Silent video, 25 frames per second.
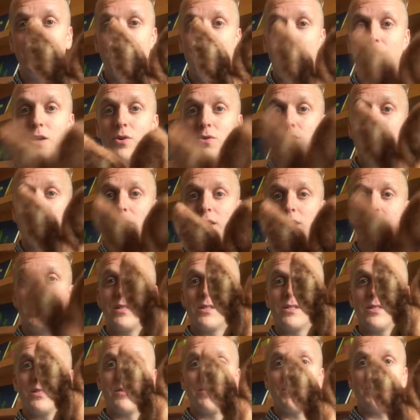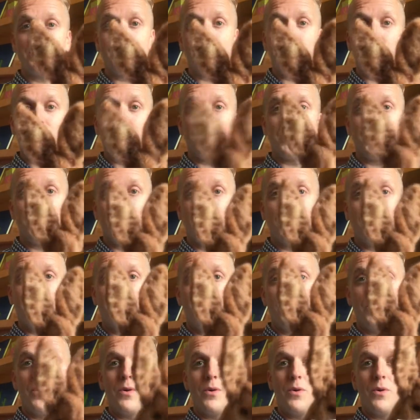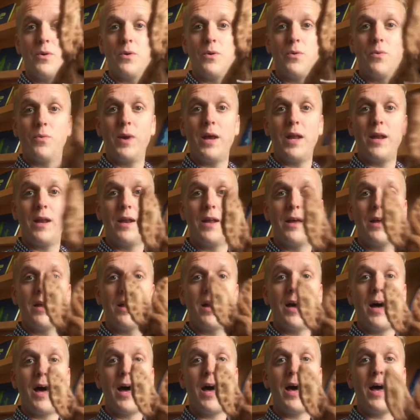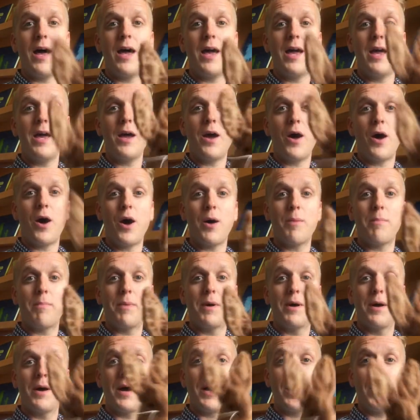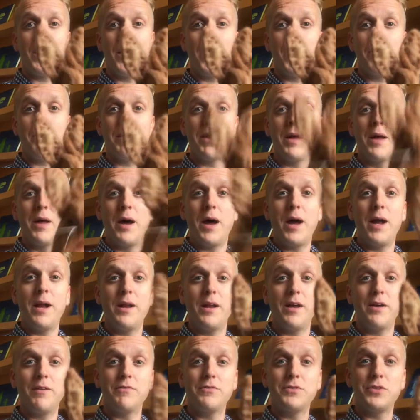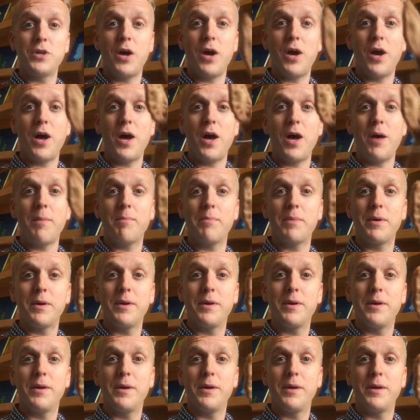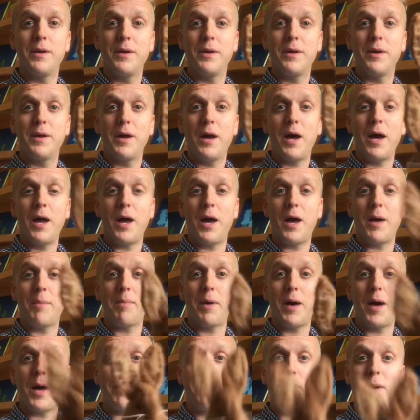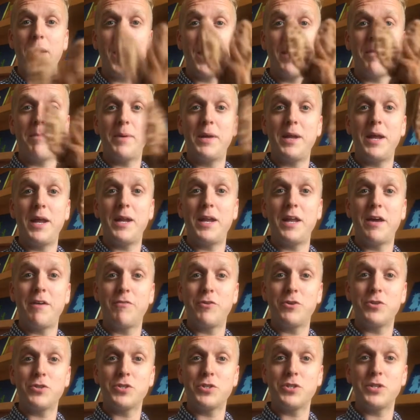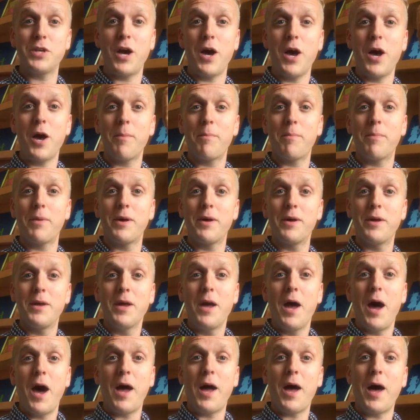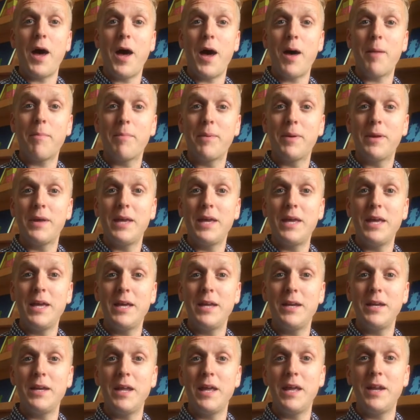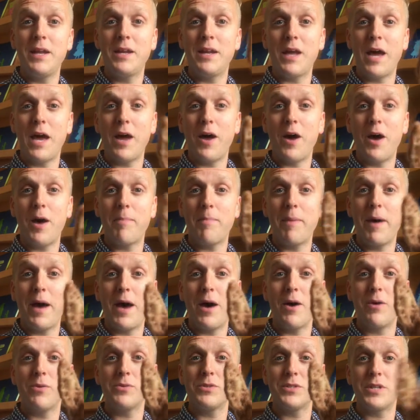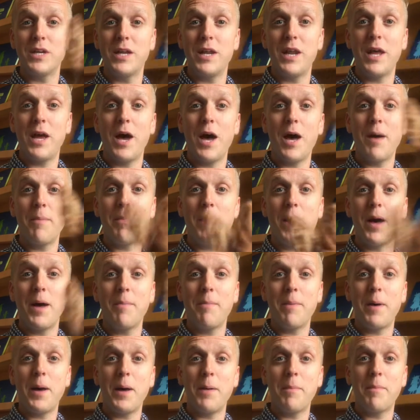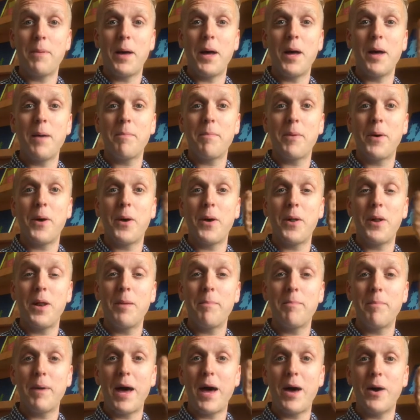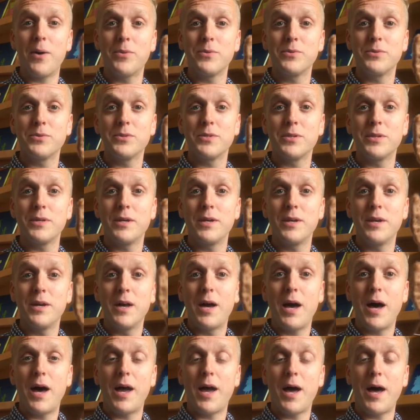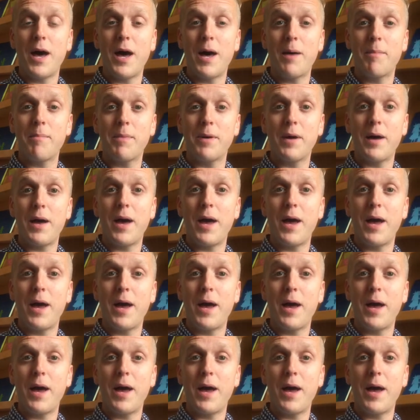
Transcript: It goes like this. Well, I hop, I love to hop. I hop, hop, hop, and I never stop. I hop in and I hop out, and I hop, hop, hop, hop all about. I hop,